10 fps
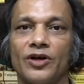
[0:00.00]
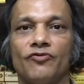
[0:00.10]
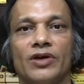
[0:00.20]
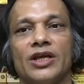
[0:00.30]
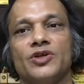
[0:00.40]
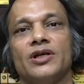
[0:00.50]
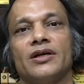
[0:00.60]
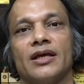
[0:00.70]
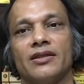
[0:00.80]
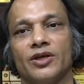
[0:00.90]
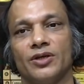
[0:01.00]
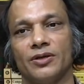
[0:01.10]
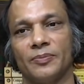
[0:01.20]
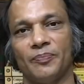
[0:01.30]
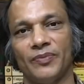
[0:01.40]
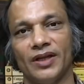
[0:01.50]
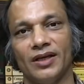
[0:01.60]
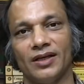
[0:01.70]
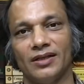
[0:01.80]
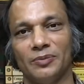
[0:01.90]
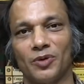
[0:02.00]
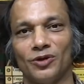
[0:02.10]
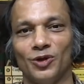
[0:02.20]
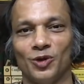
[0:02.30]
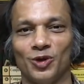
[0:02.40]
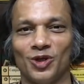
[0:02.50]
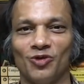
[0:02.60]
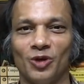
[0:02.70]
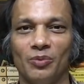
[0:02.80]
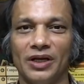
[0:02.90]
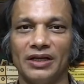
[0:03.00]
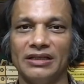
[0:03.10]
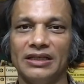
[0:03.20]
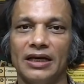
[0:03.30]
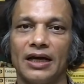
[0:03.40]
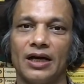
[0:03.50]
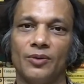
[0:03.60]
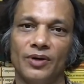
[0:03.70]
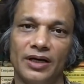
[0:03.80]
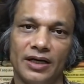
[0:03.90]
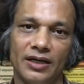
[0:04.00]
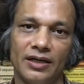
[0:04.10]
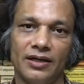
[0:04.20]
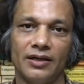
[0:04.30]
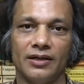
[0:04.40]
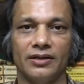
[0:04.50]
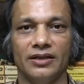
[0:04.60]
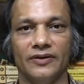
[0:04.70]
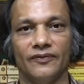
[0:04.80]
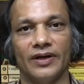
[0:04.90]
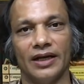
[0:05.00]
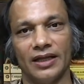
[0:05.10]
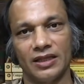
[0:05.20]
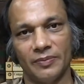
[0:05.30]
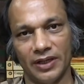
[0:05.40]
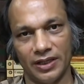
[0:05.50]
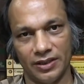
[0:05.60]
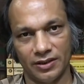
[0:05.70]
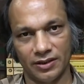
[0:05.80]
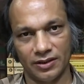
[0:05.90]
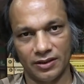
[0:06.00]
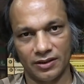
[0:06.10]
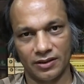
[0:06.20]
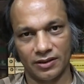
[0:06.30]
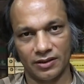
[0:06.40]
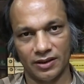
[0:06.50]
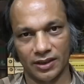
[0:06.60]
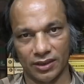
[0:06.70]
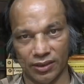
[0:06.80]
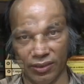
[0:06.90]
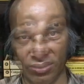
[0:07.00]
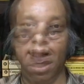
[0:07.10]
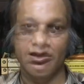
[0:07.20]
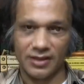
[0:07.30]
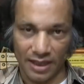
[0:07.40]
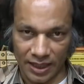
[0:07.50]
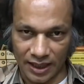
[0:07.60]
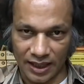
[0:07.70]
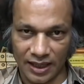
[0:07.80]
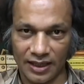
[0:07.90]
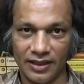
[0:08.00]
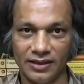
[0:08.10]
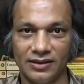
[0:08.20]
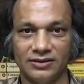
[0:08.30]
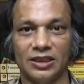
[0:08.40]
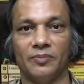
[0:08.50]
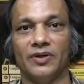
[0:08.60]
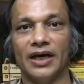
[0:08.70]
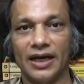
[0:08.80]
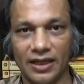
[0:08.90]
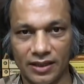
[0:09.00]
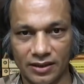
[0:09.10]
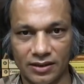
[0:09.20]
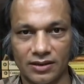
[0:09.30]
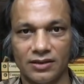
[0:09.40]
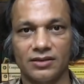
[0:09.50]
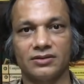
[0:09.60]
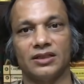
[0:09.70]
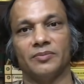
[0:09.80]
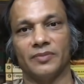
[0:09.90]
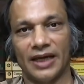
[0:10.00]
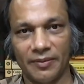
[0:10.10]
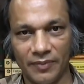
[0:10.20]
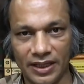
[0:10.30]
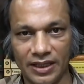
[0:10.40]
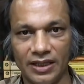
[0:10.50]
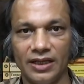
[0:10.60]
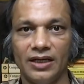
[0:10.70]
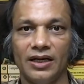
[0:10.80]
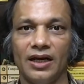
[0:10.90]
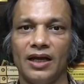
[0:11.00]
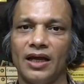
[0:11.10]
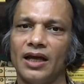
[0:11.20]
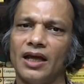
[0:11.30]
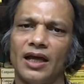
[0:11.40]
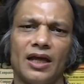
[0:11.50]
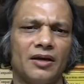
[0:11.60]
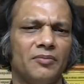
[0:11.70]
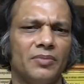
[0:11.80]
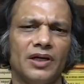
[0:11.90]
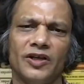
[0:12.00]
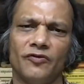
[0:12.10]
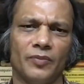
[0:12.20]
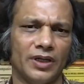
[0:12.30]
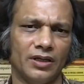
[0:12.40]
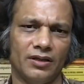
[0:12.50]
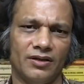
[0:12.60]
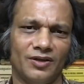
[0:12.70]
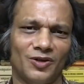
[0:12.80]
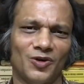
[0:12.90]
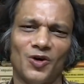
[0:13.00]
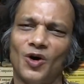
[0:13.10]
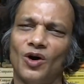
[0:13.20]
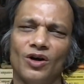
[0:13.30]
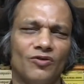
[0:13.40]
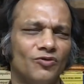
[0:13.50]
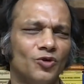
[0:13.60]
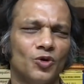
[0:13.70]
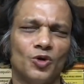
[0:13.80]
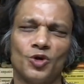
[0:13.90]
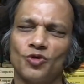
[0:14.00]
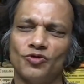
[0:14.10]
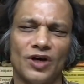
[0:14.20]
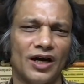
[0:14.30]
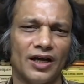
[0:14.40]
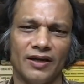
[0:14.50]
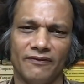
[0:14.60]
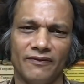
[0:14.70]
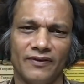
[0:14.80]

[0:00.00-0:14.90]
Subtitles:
For a financial transaction, the prosecution would bring the accountant, the finance manager, the finance head, some director, some MD, and believe me, all 4, 5